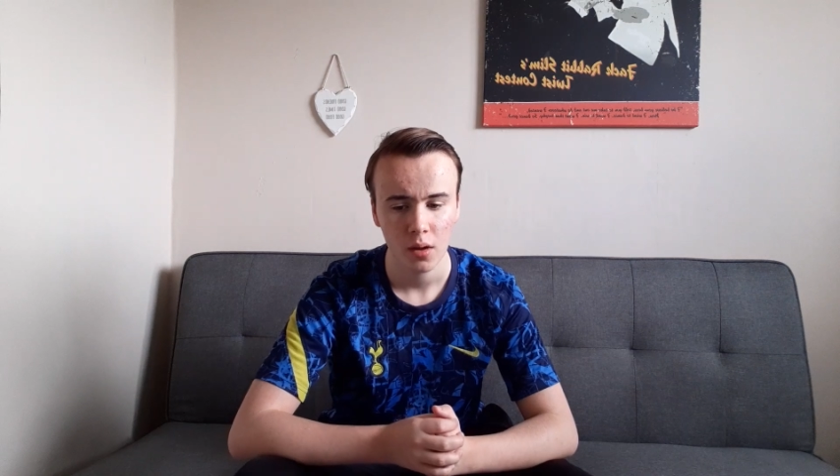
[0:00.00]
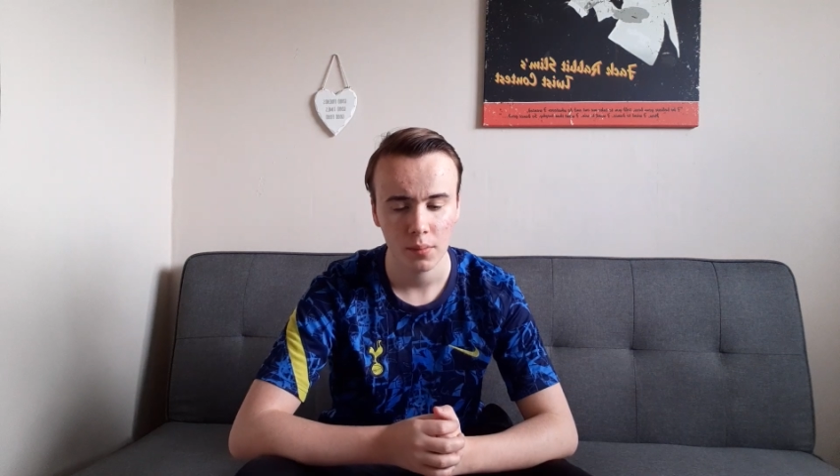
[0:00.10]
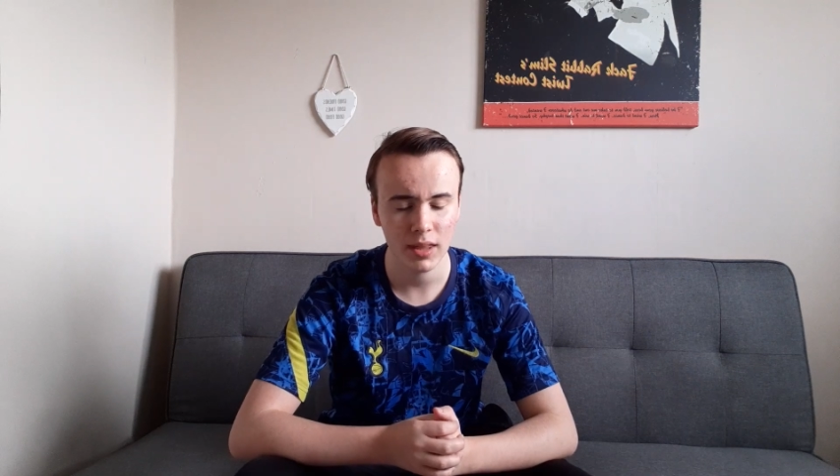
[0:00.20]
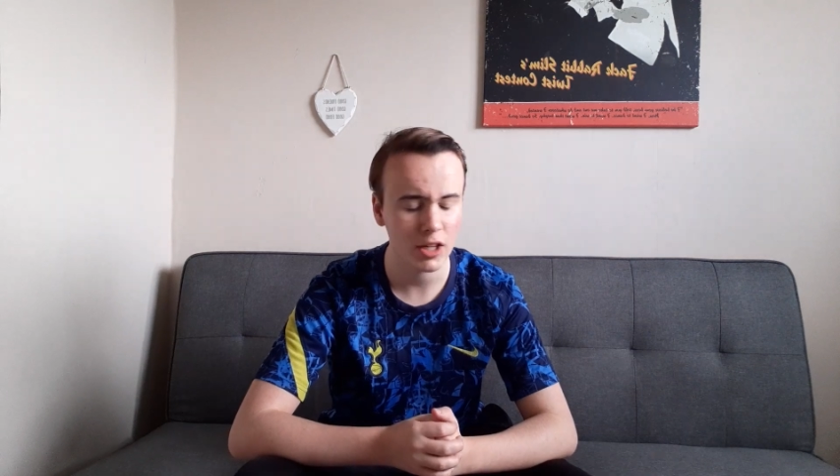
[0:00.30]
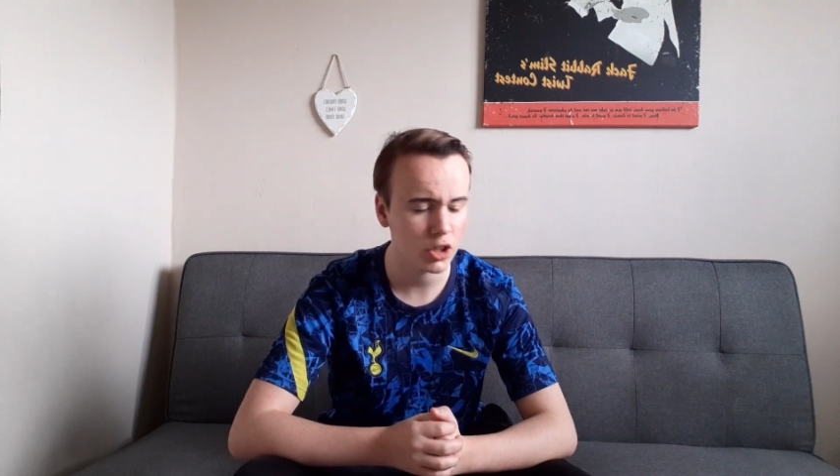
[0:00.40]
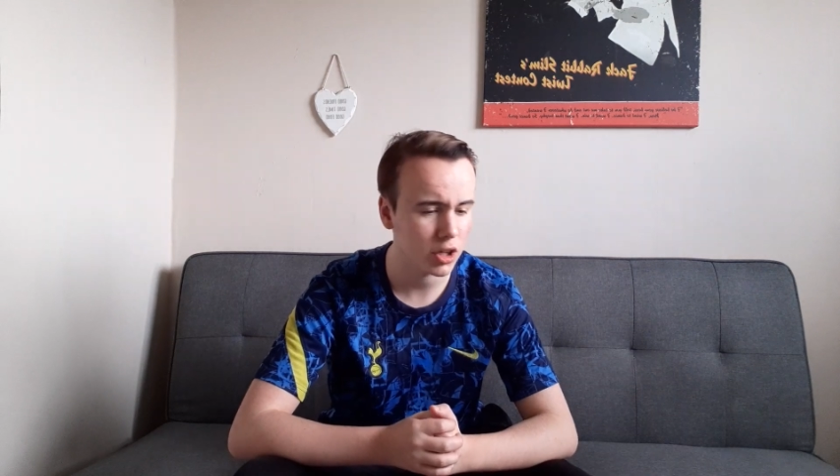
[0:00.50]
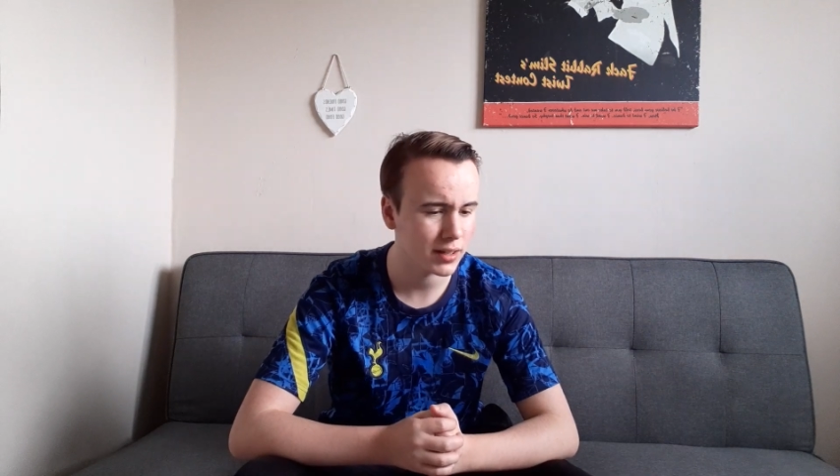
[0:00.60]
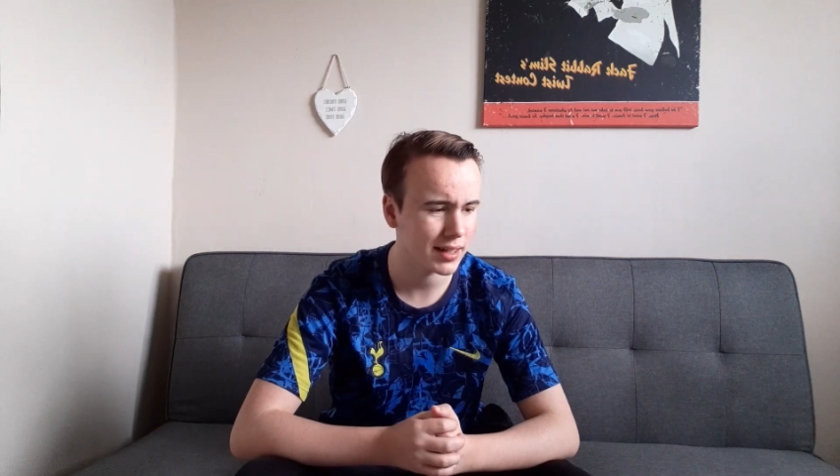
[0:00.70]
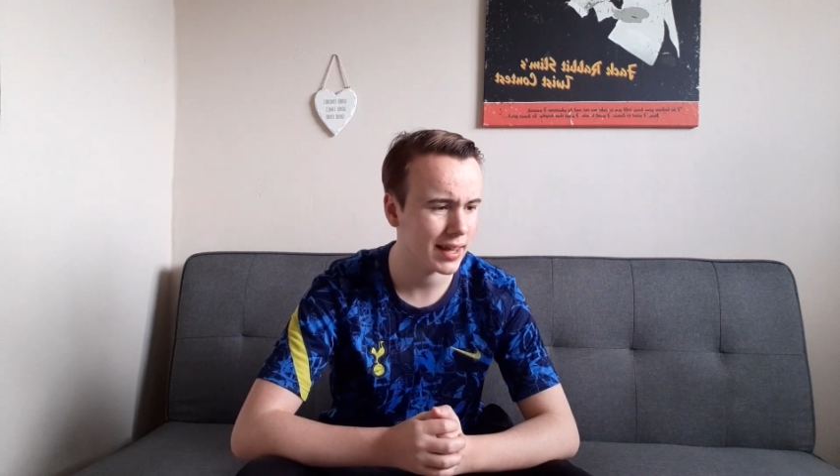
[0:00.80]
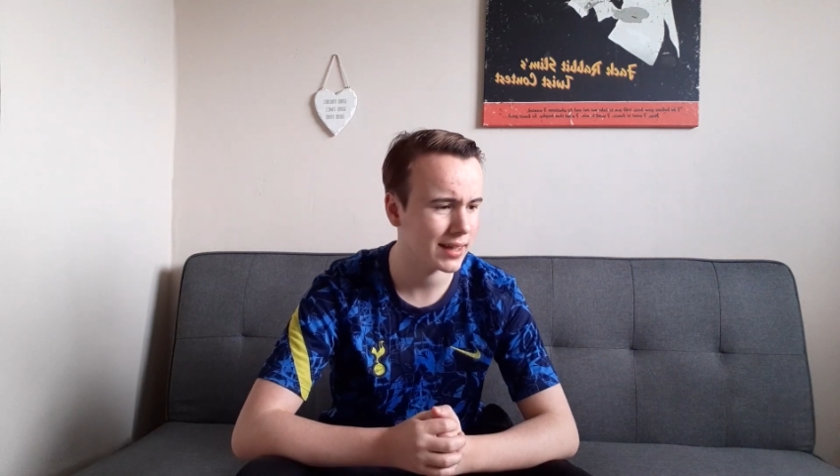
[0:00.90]
But then you look
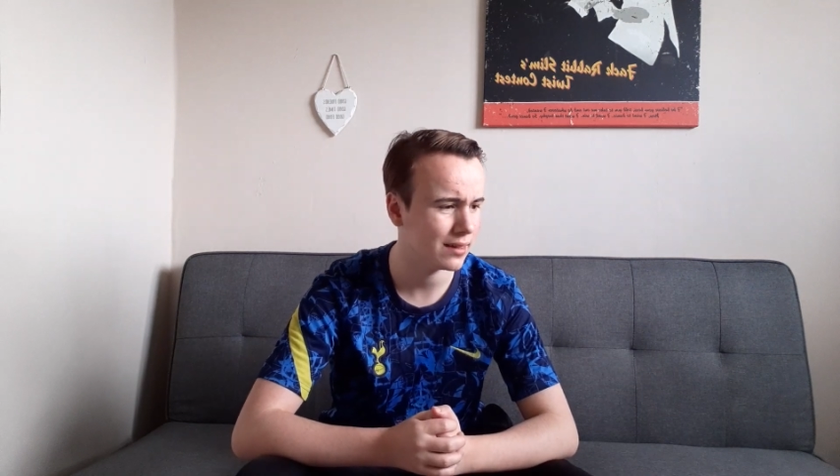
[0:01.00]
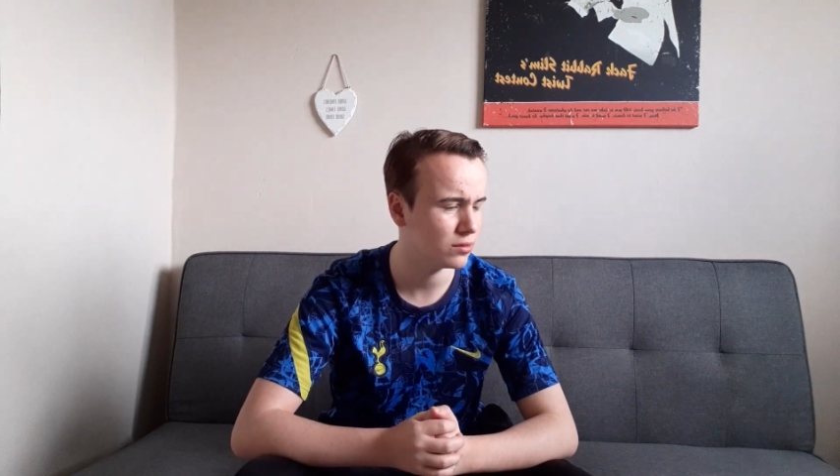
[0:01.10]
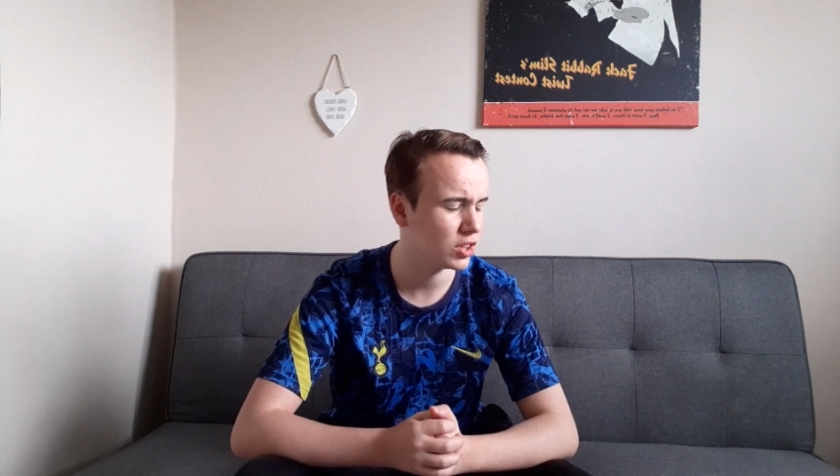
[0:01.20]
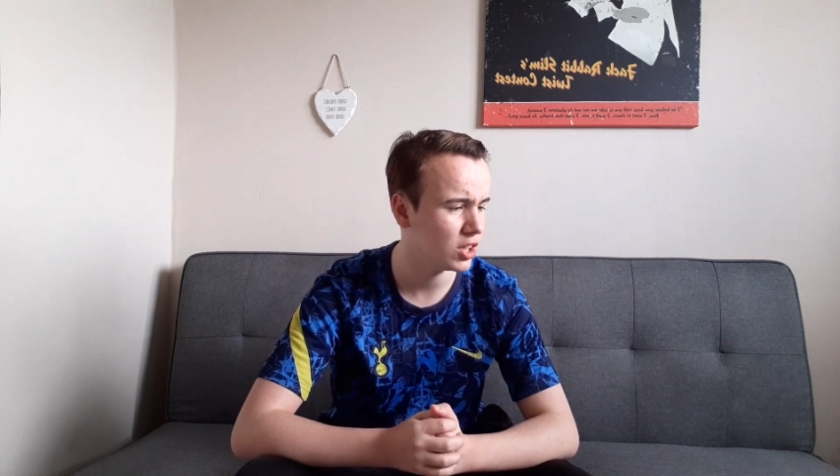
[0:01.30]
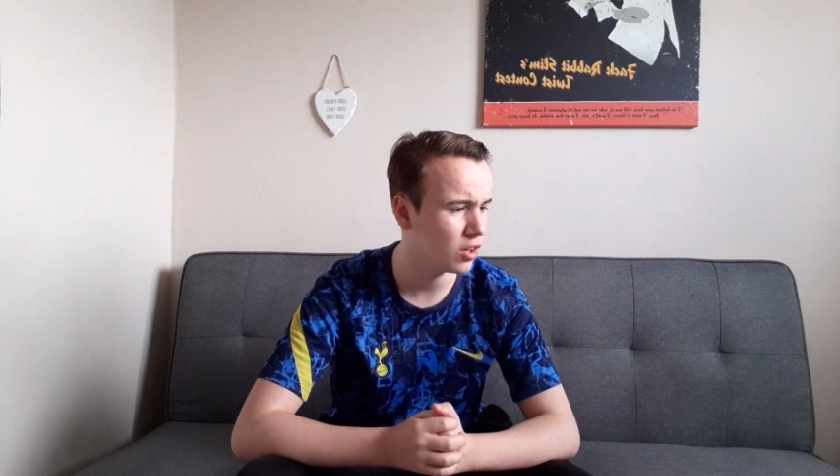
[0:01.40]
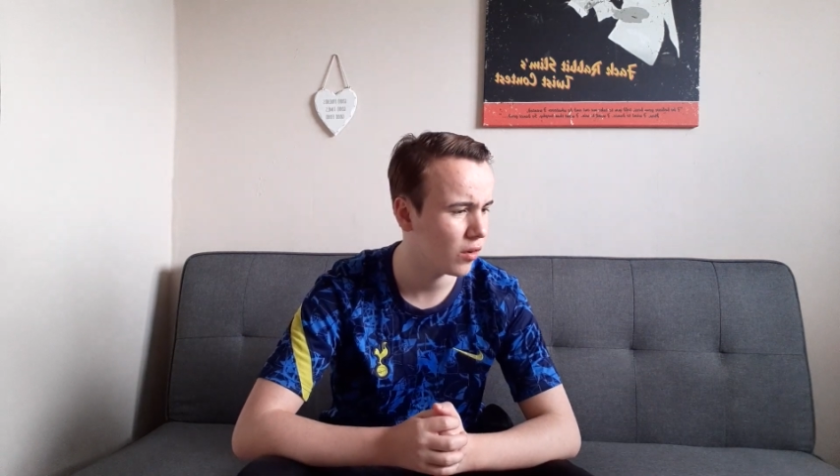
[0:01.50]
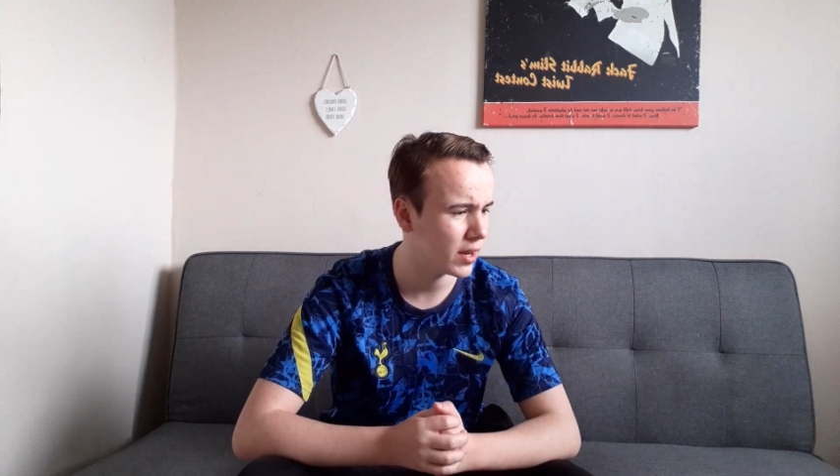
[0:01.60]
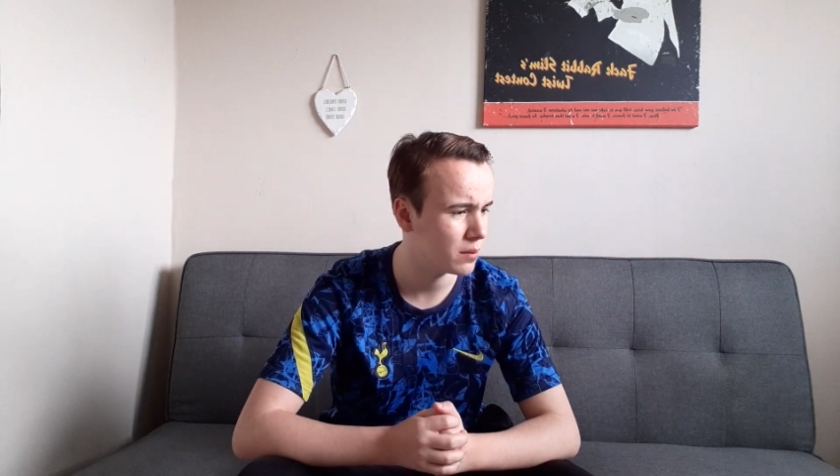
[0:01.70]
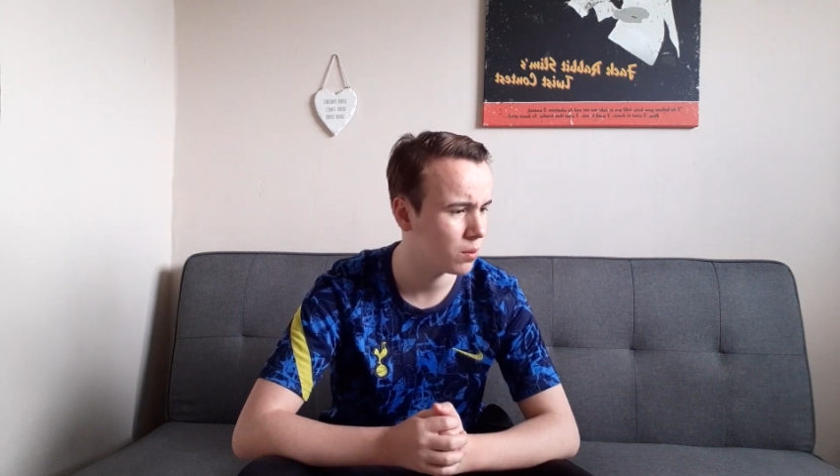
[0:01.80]
at the negatives, the United